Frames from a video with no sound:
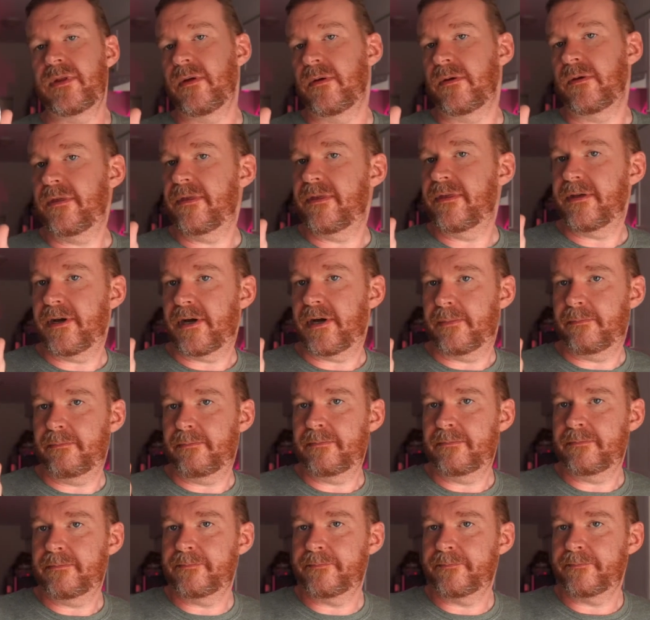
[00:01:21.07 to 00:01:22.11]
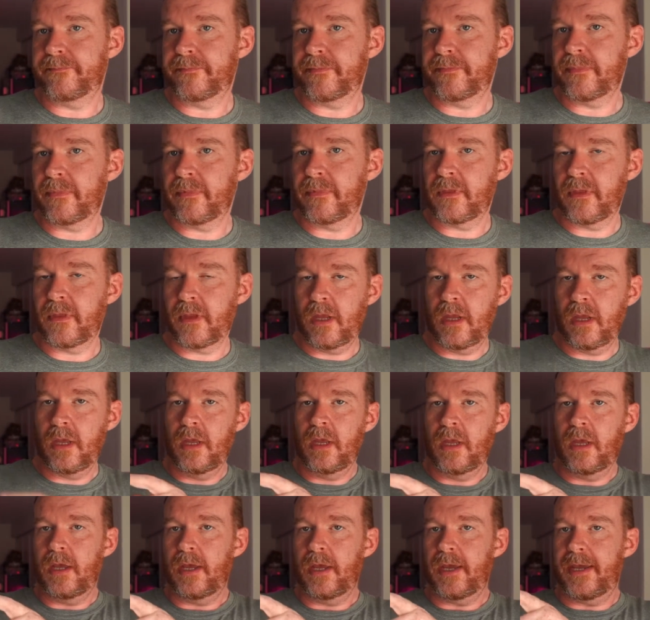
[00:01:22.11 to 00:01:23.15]
your thumb,
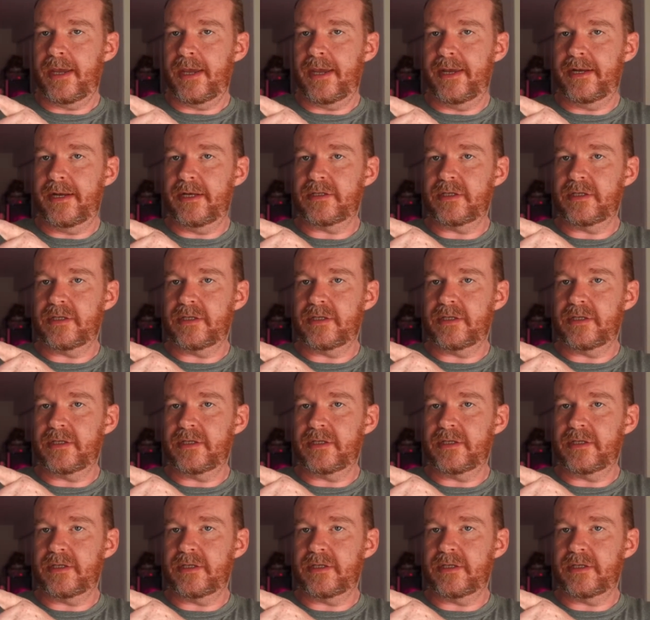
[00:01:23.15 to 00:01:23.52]
and